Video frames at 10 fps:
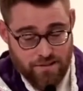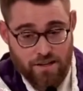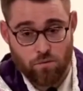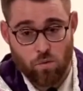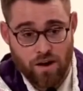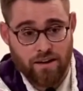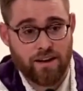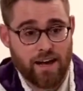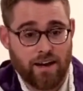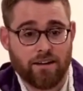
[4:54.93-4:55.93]
In one
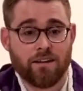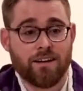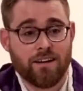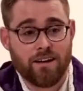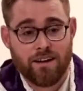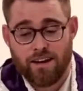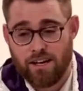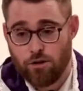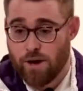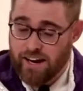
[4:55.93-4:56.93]
day.
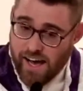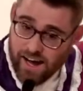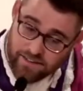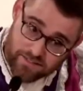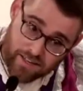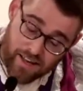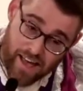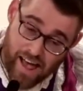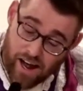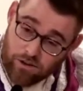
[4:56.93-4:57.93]
And you might ask,
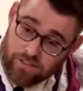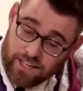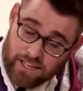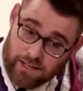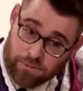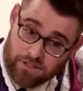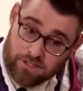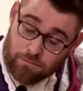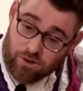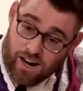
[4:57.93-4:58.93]
how did they keep it a
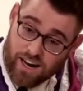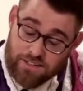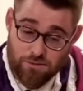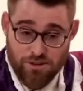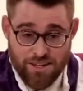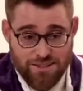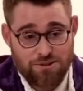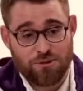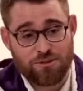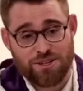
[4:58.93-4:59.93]
surprise? Well, they
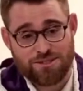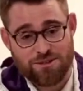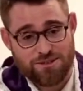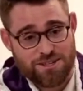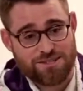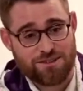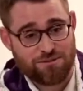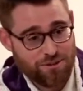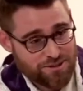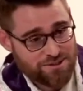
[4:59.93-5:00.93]
told the Association of
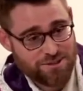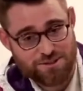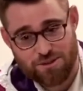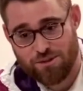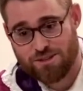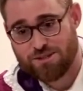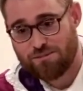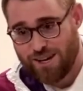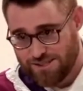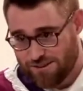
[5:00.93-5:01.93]
Former Students, we want to
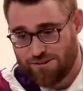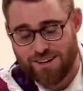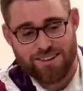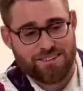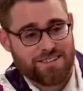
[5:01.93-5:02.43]
surprise our friend. And they